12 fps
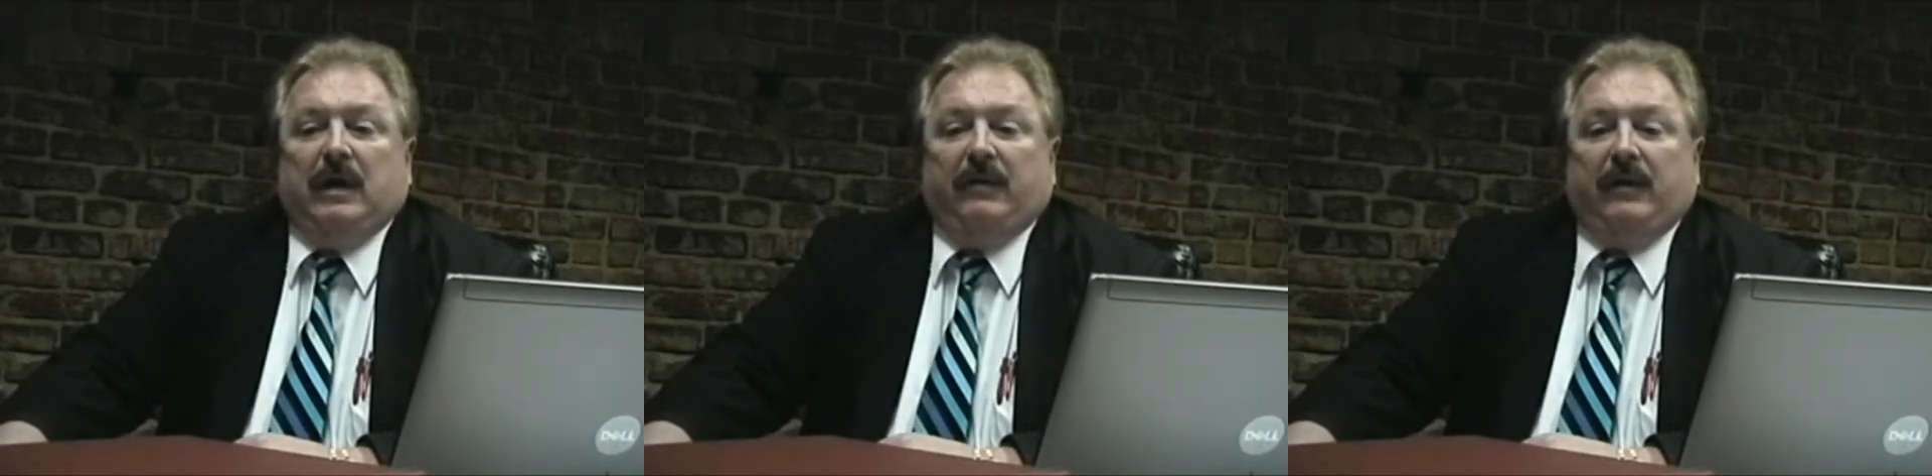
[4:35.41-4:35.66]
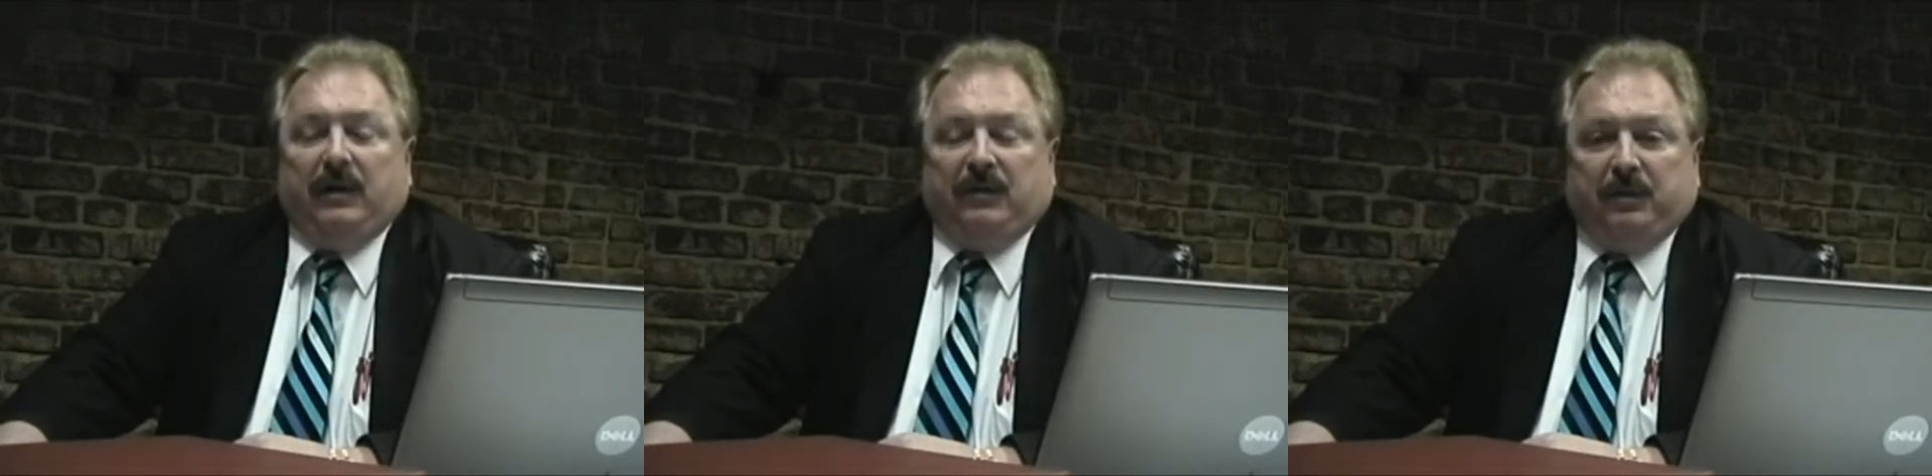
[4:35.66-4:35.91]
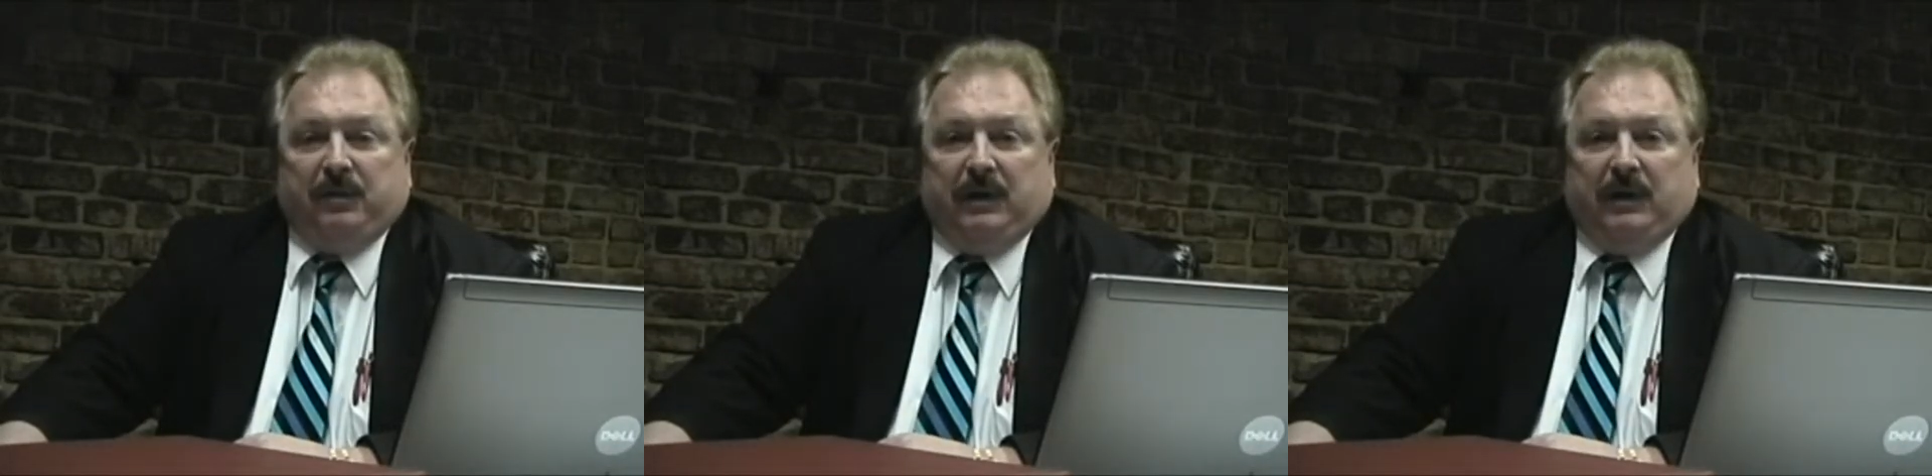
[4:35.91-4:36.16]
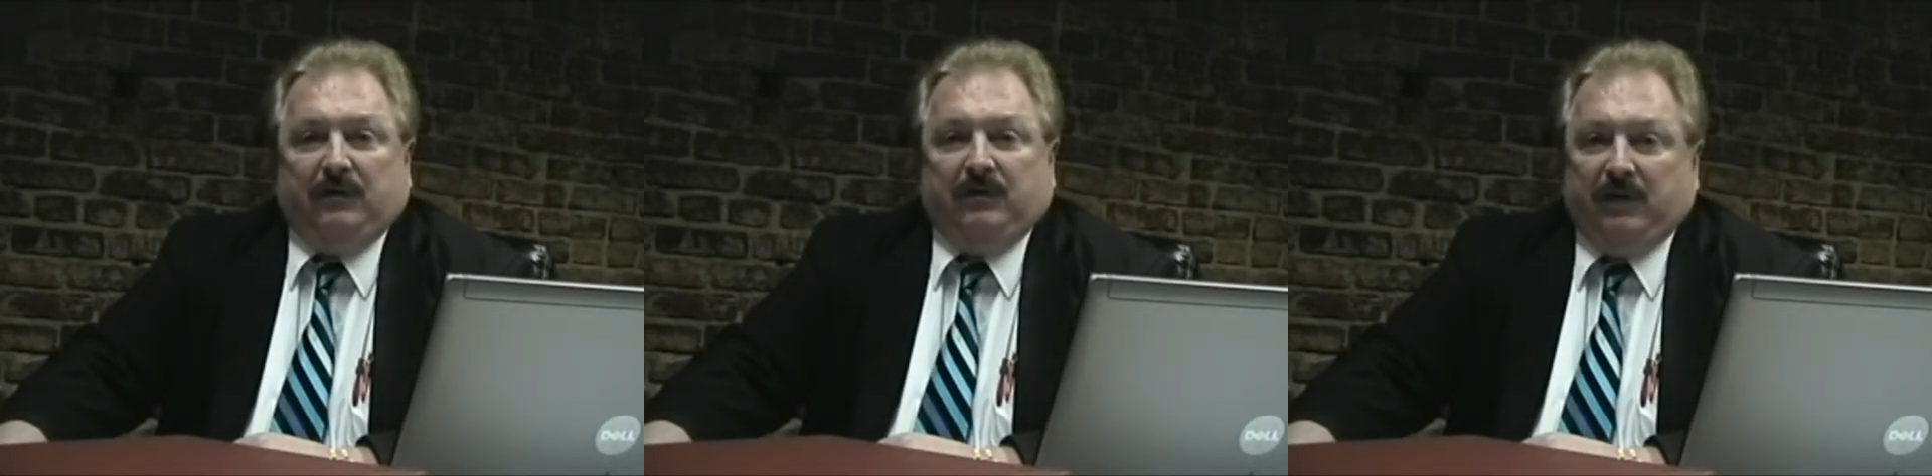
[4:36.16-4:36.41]
an
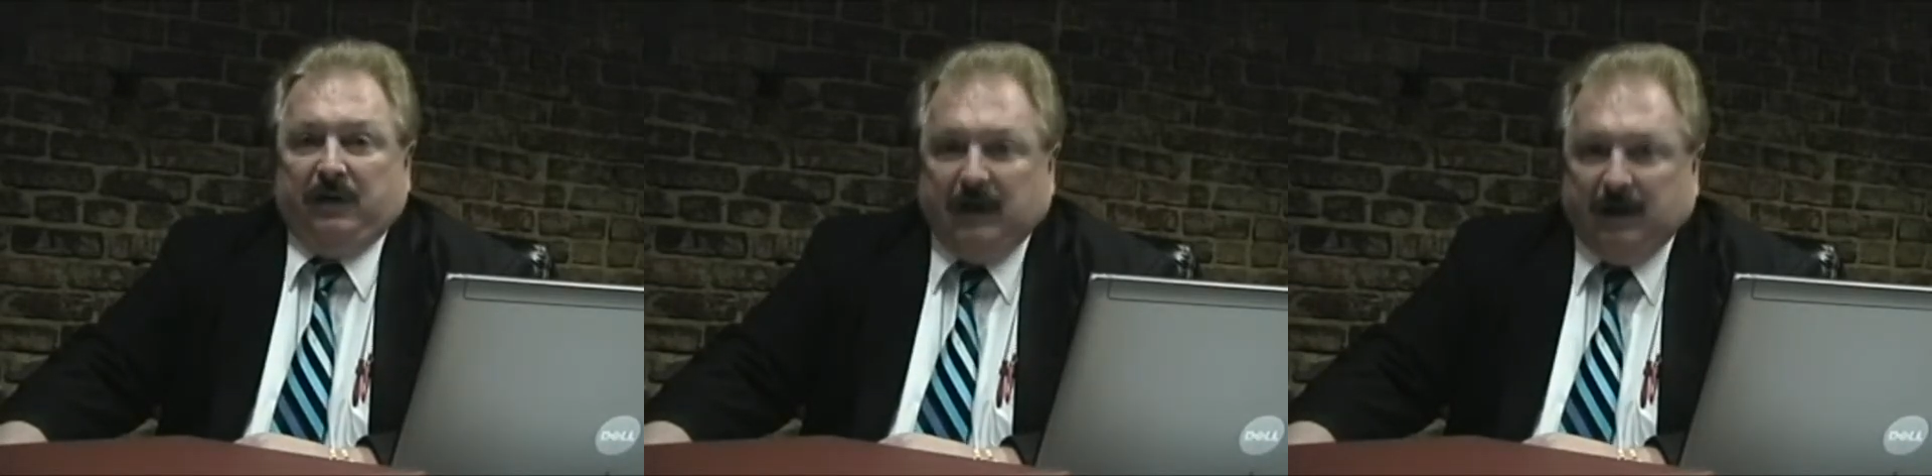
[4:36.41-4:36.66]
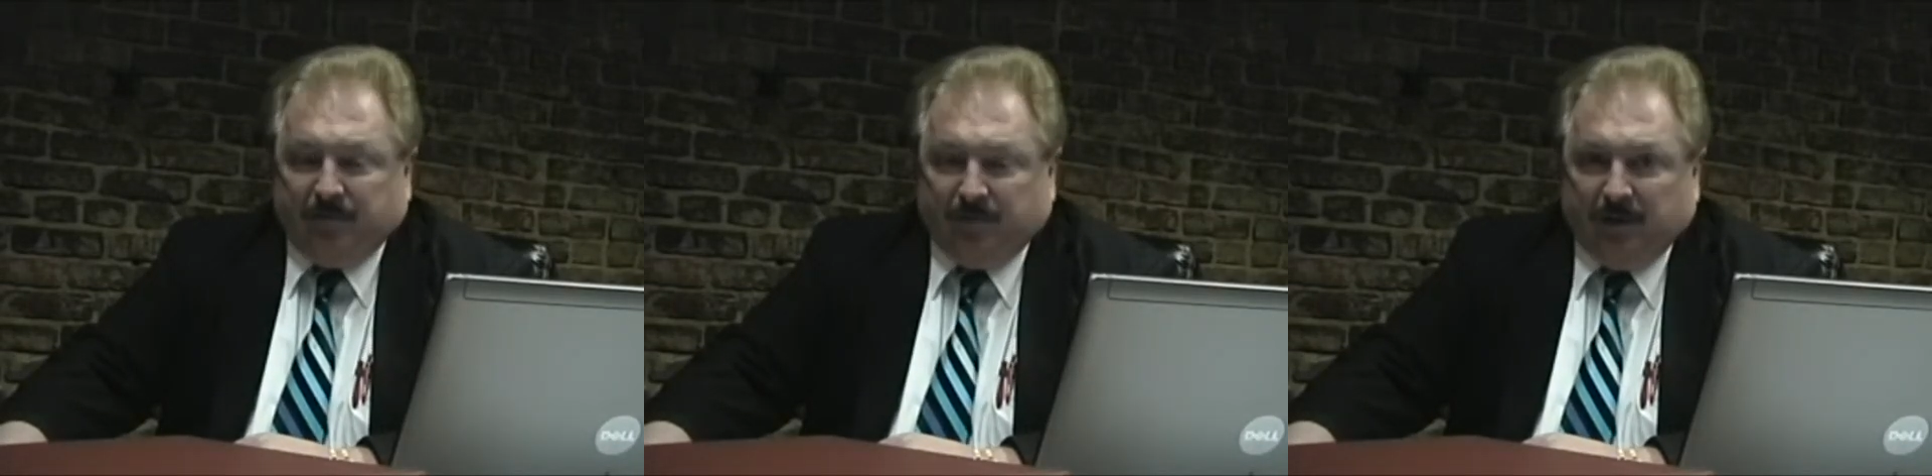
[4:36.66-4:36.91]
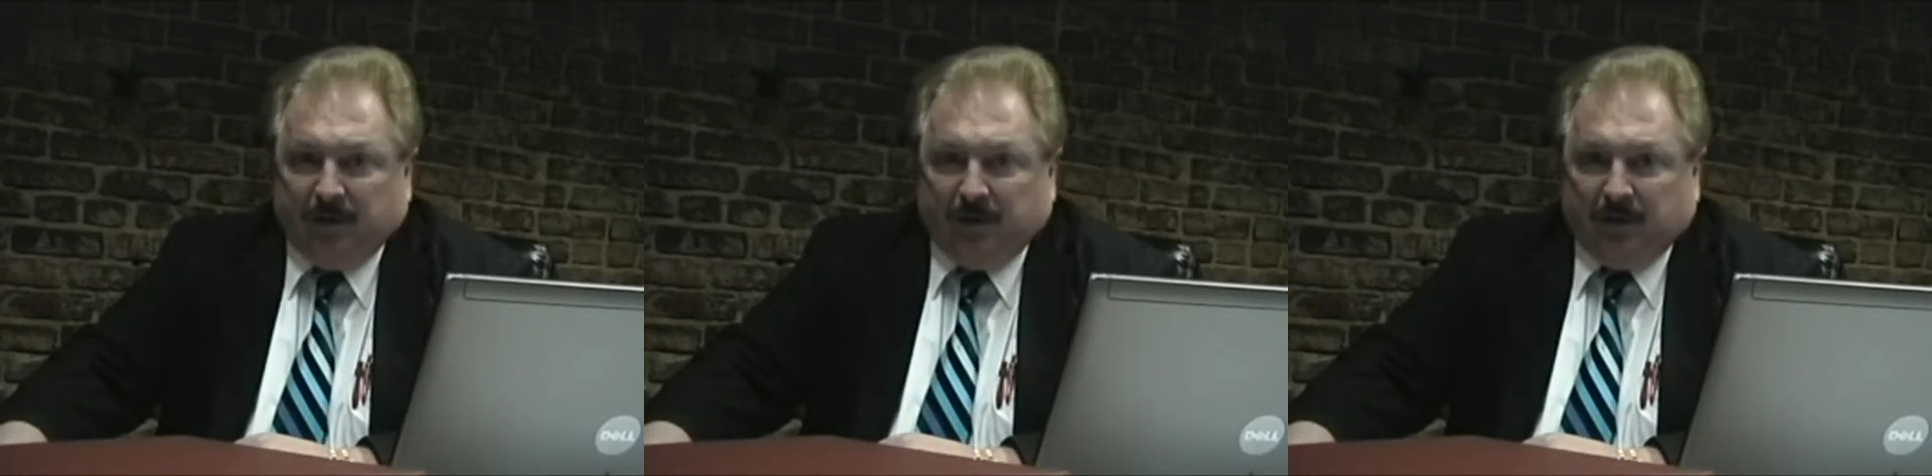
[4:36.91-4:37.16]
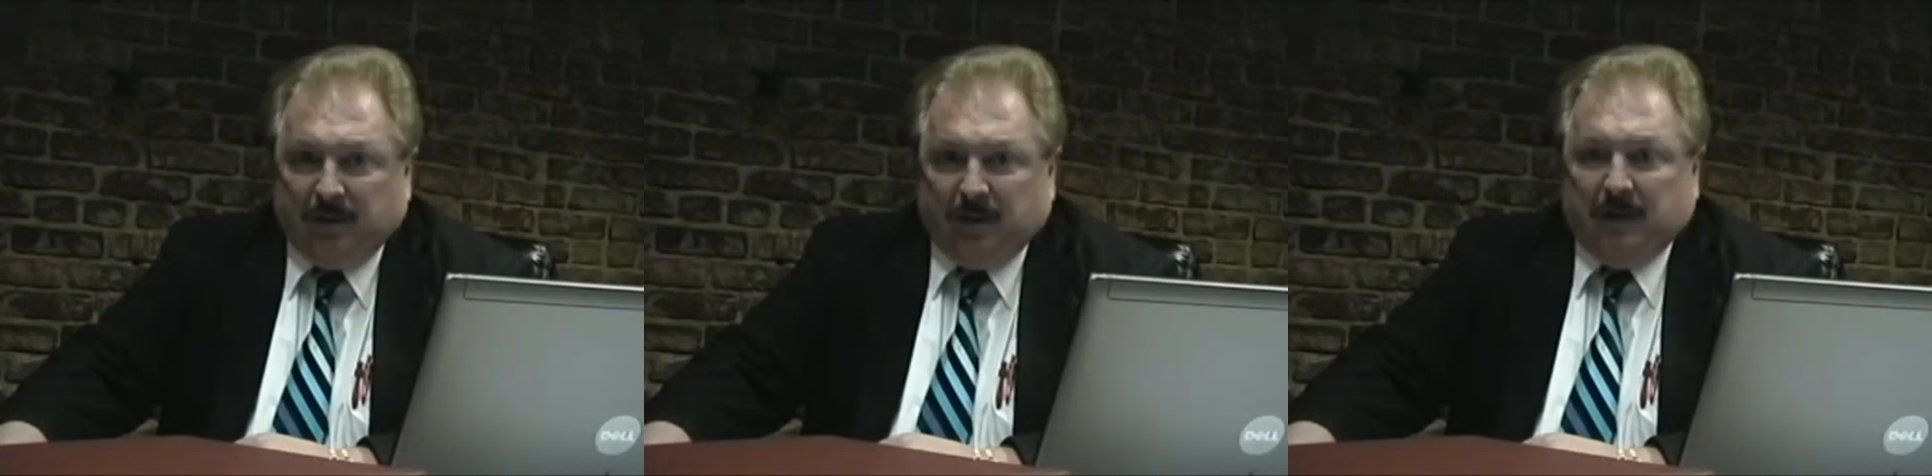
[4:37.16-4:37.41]
expertise in that
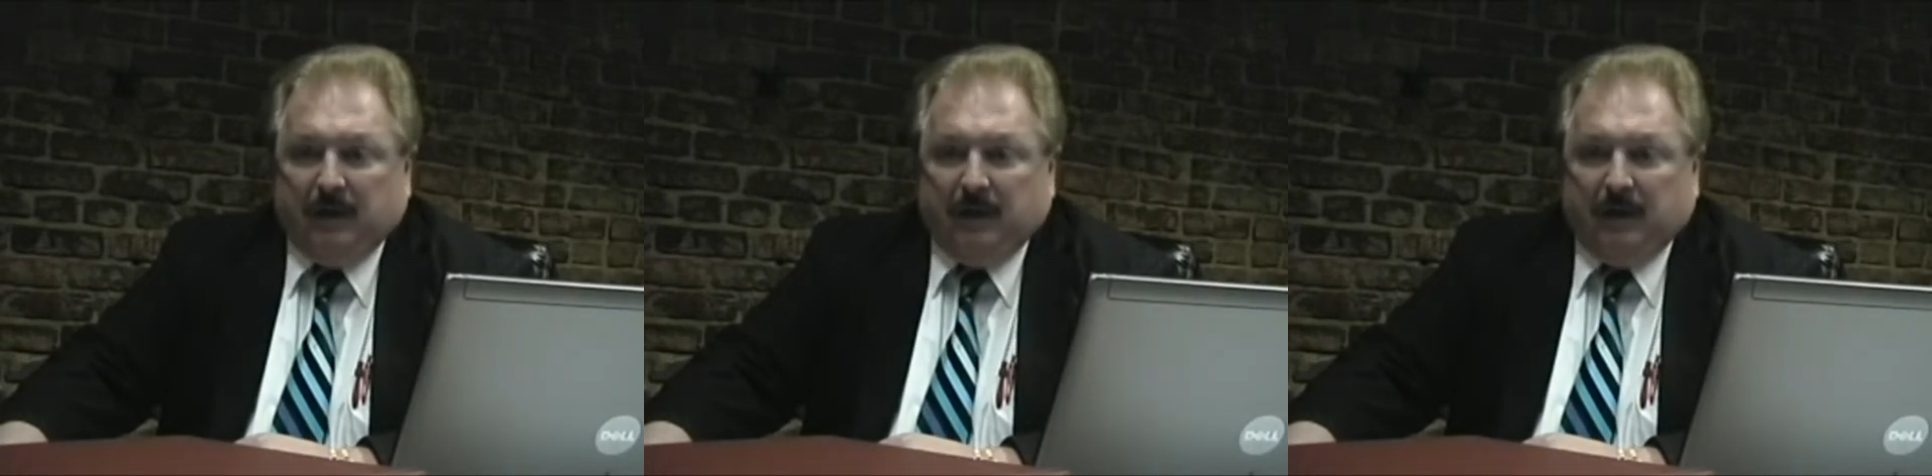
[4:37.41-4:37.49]
field